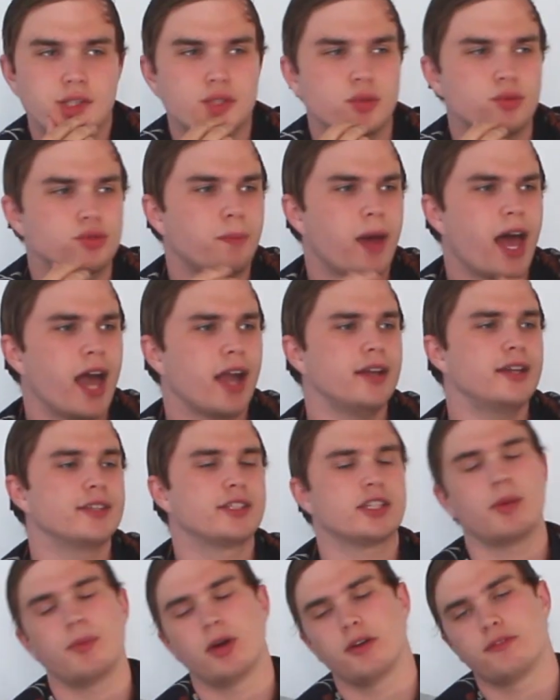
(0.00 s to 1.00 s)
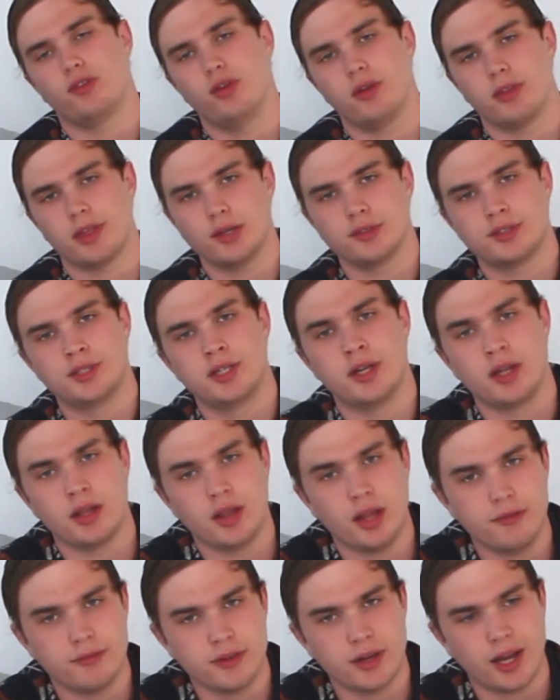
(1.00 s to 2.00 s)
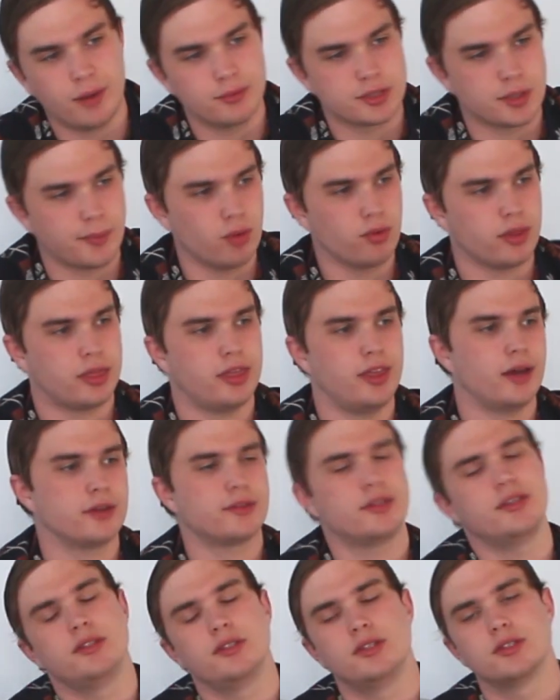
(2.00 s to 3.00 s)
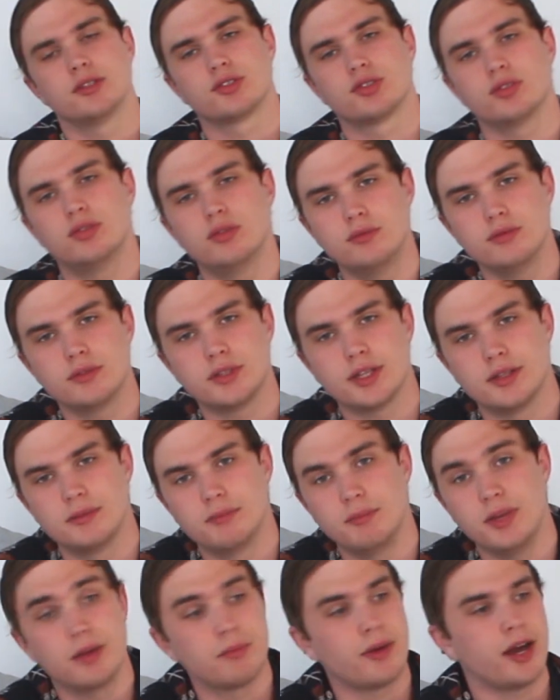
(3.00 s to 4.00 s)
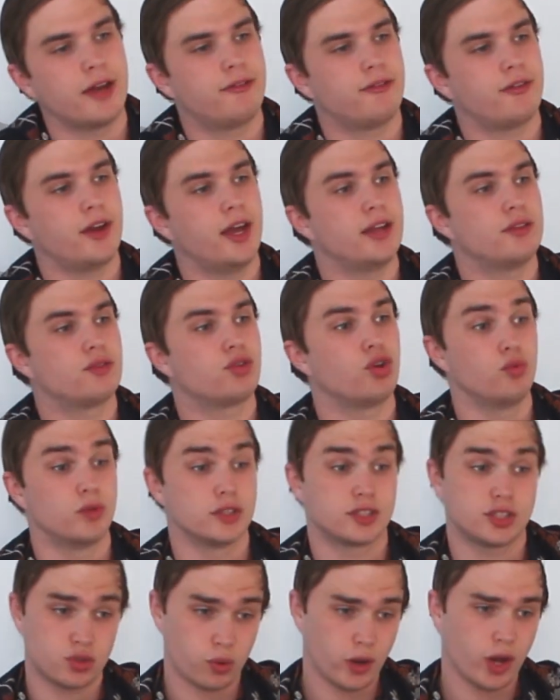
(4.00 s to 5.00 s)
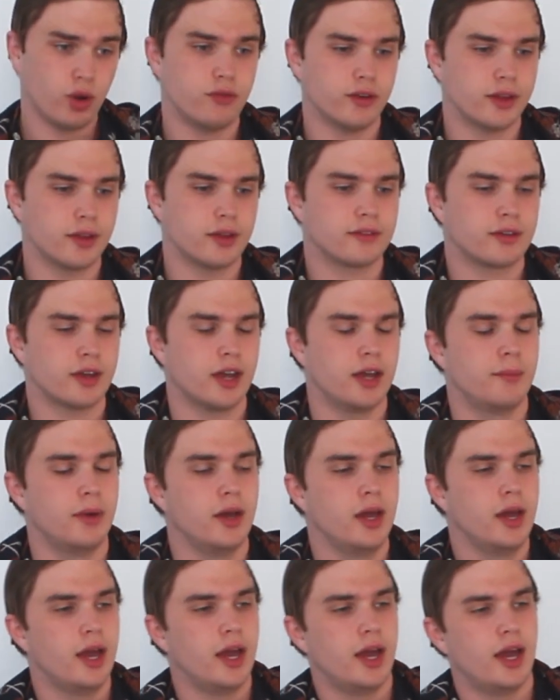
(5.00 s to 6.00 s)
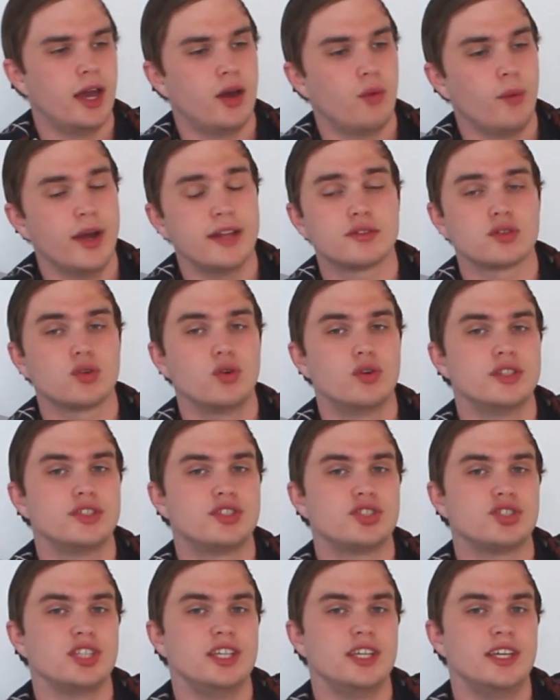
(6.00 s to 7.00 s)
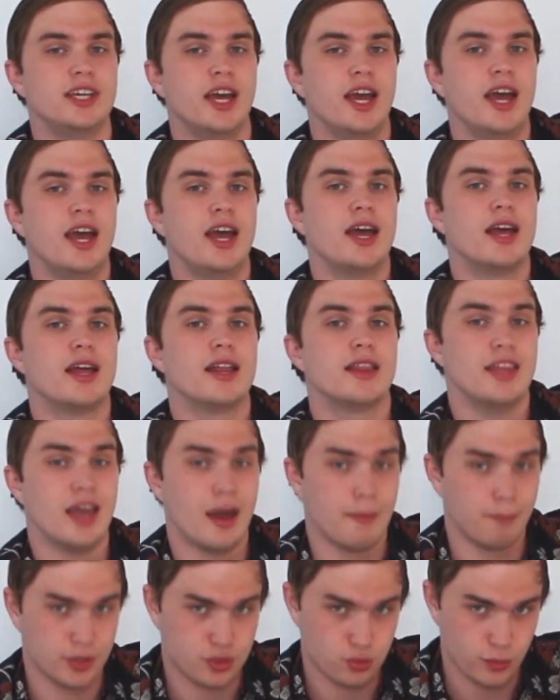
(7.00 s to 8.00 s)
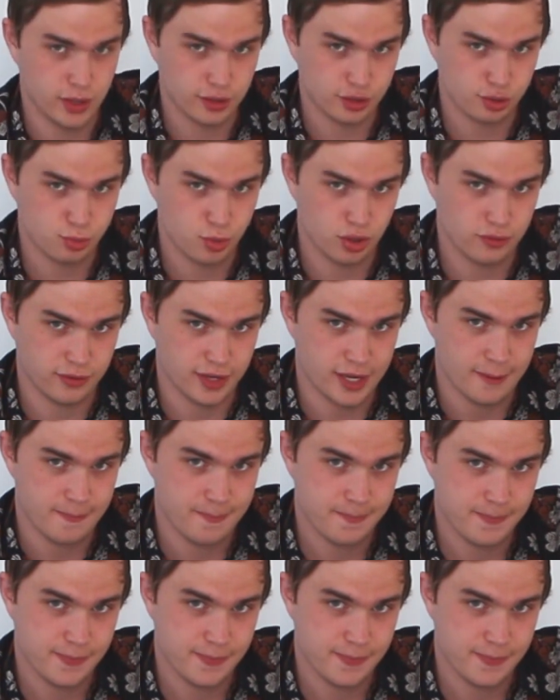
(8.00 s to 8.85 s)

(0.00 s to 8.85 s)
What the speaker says: So it was back in the summer of 2011. I was about 13 years old, and me and my friend, who was 12 at the time, went to go and see the In-Betweeners movie.